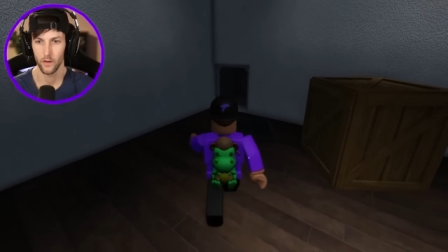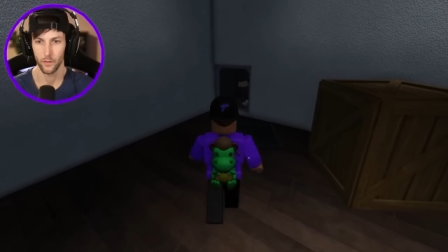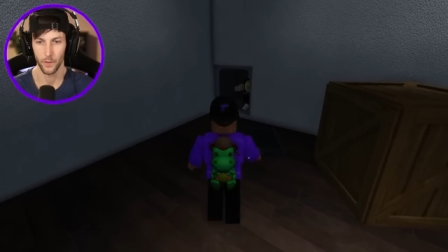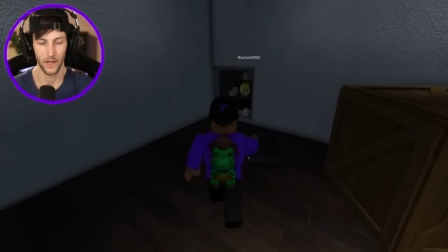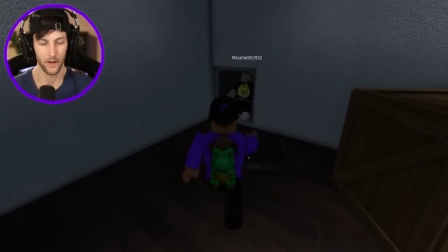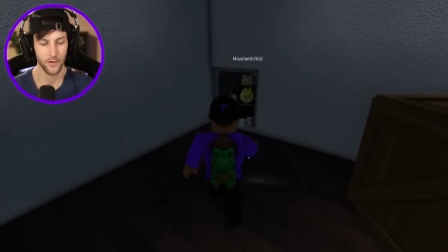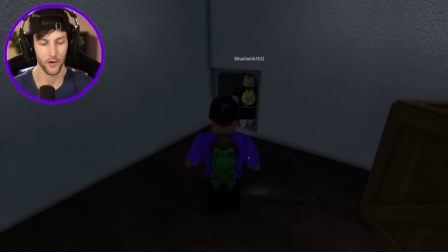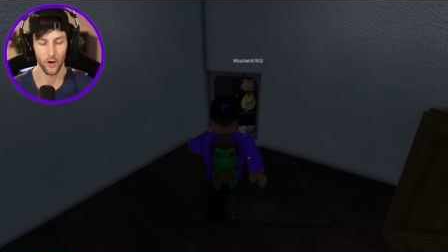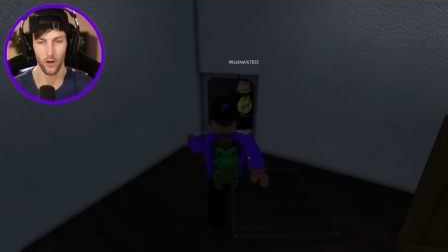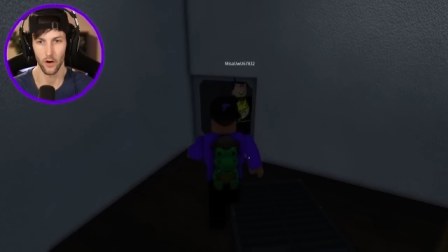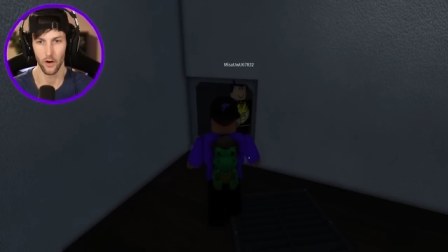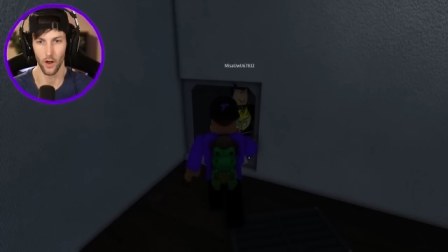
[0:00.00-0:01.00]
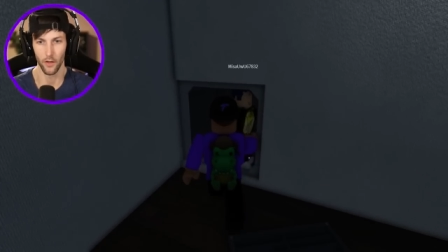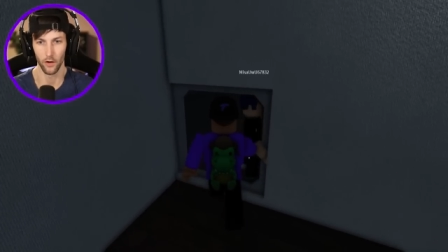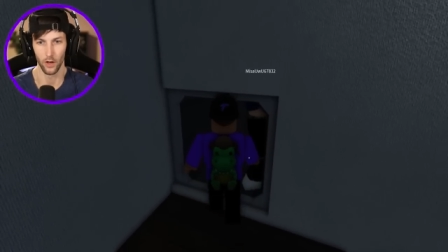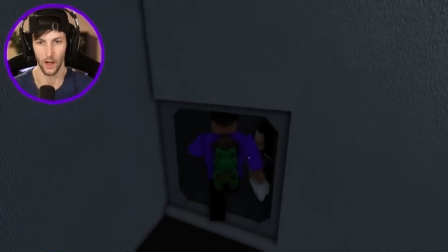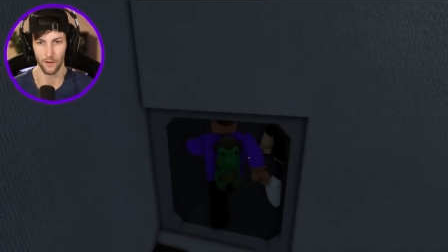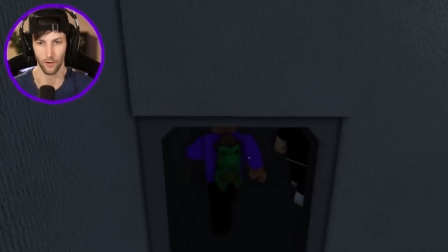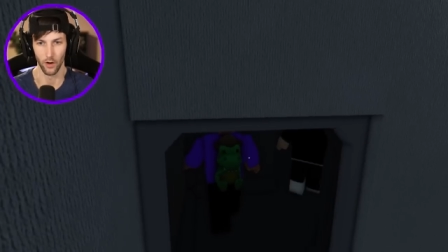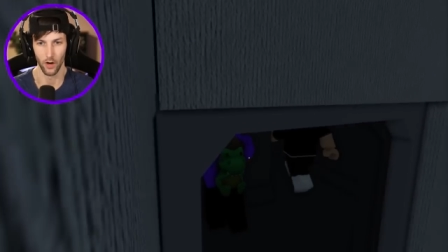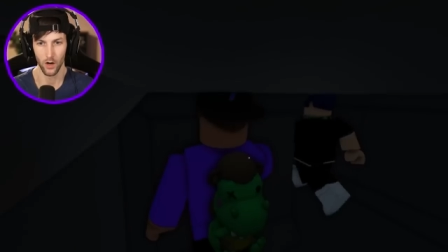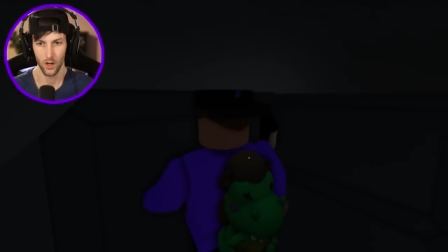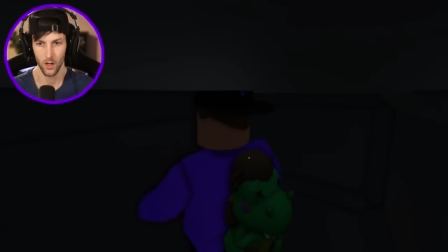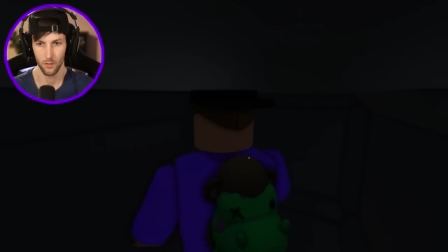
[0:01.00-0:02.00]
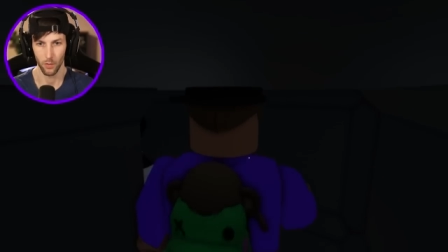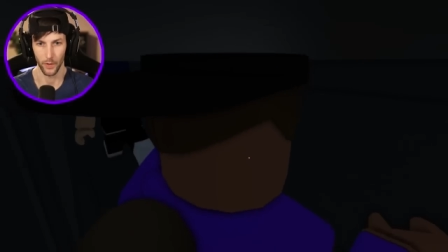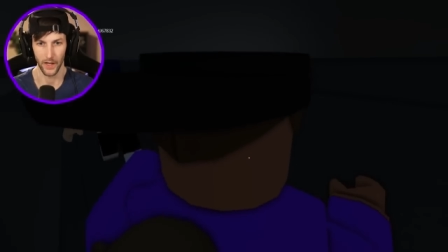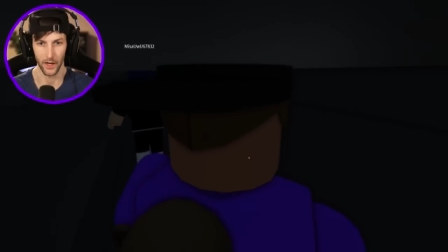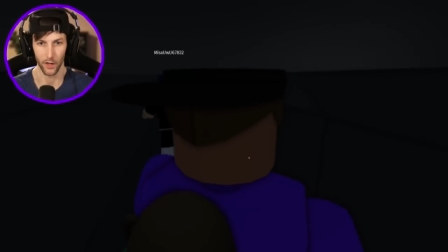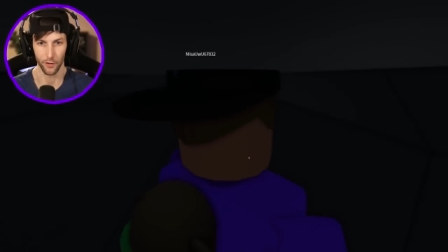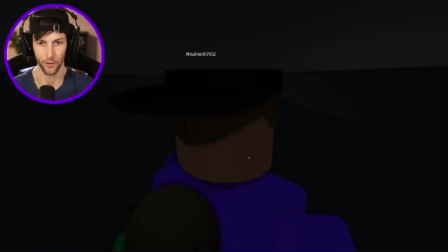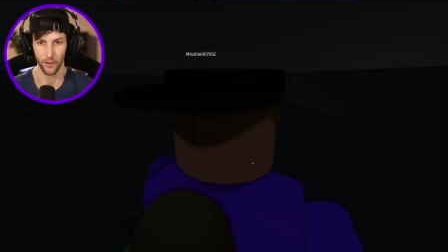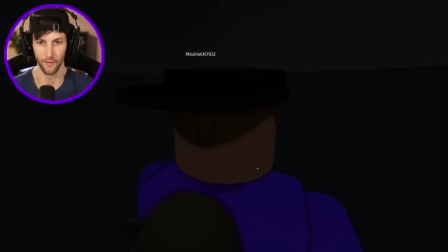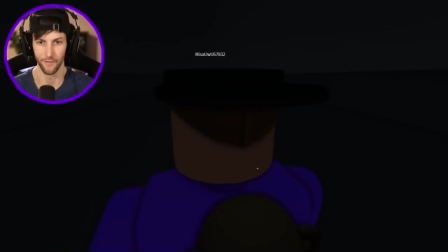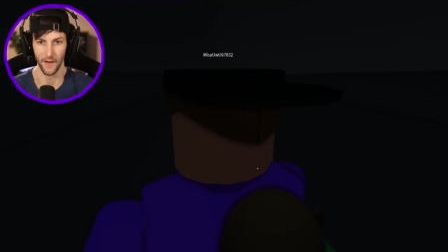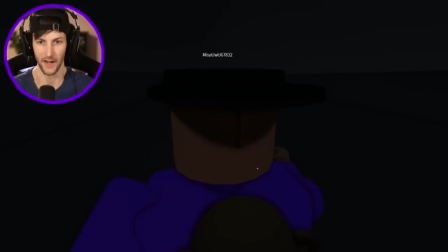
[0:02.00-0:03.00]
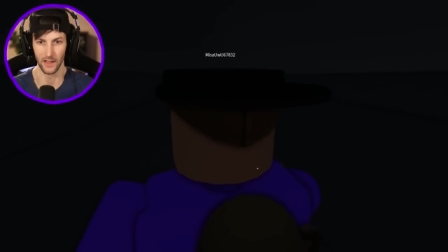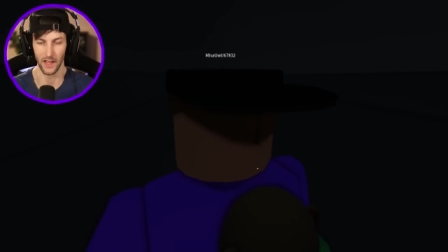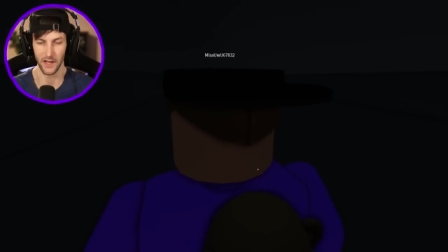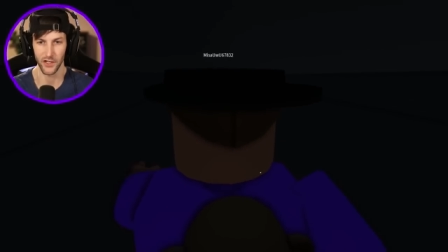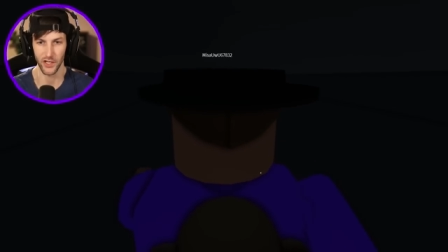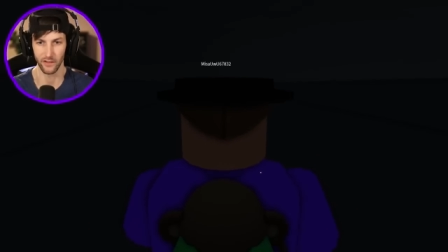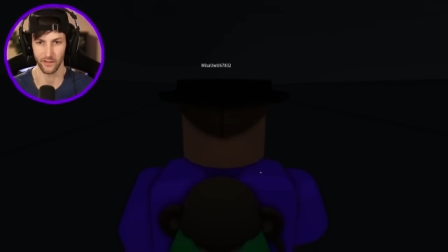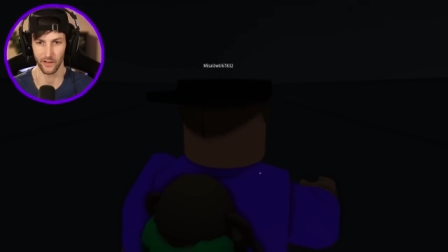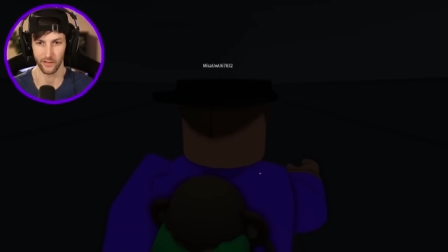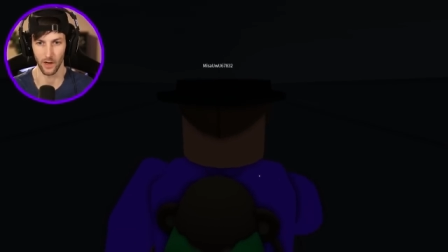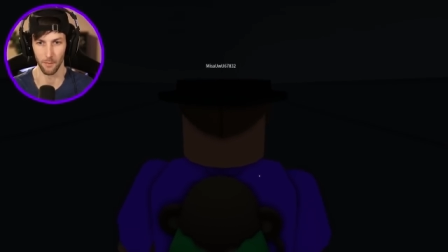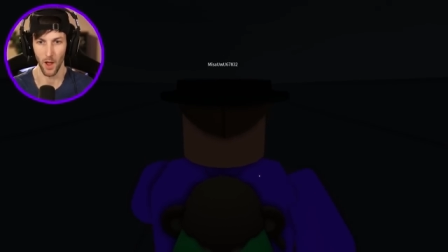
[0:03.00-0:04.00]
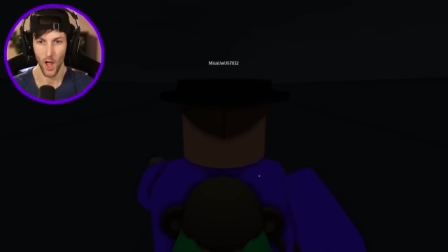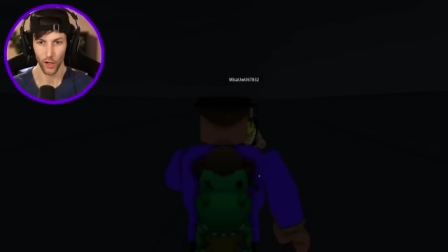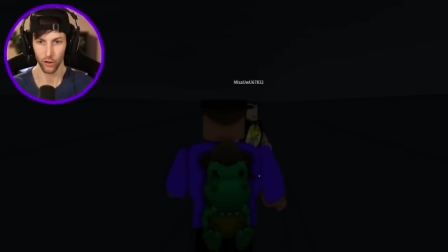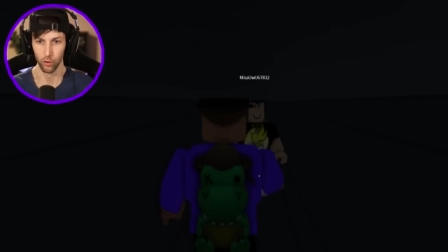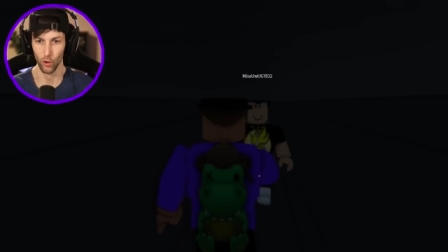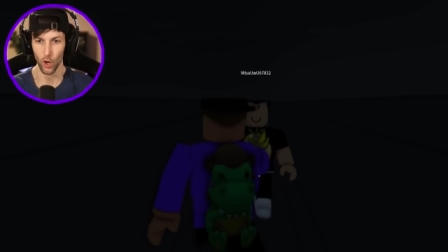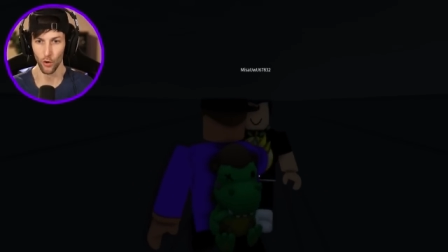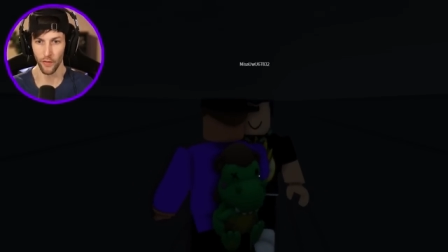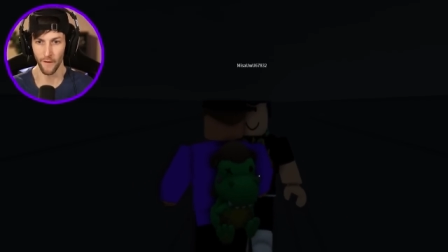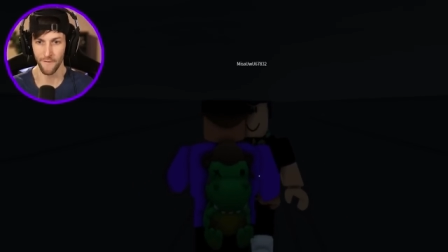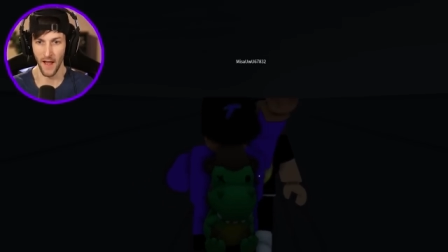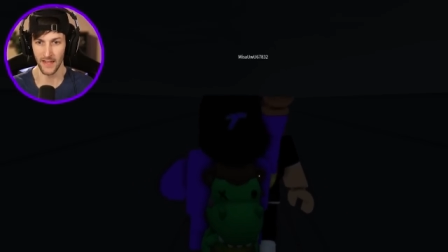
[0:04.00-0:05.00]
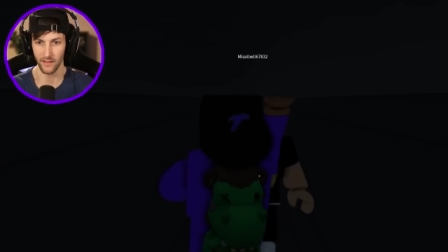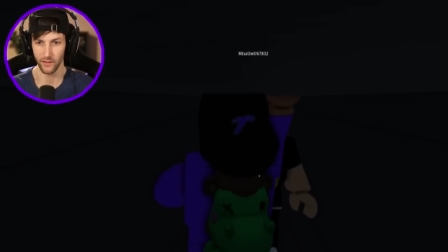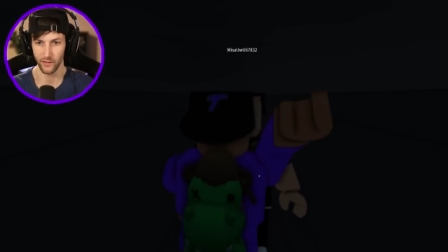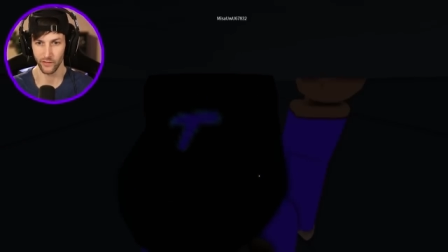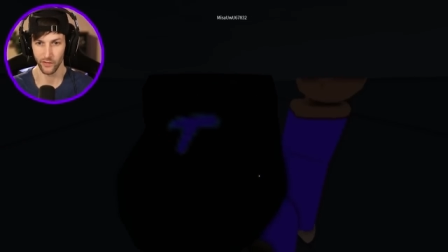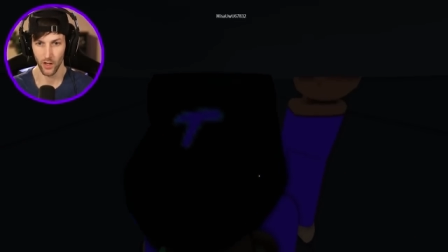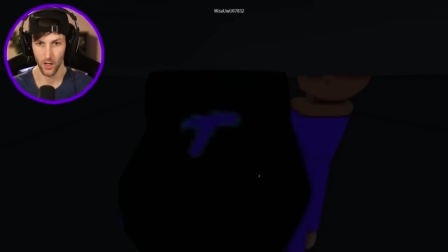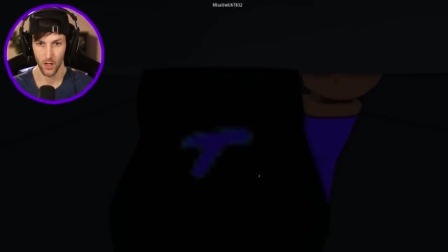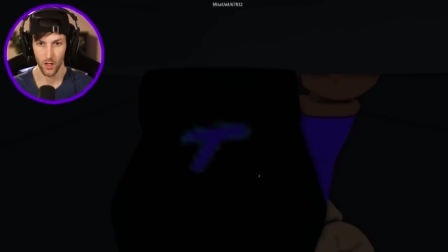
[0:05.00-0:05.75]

So we gotta turn on another lever, but we gotta go through the ventilation system. Through the vents!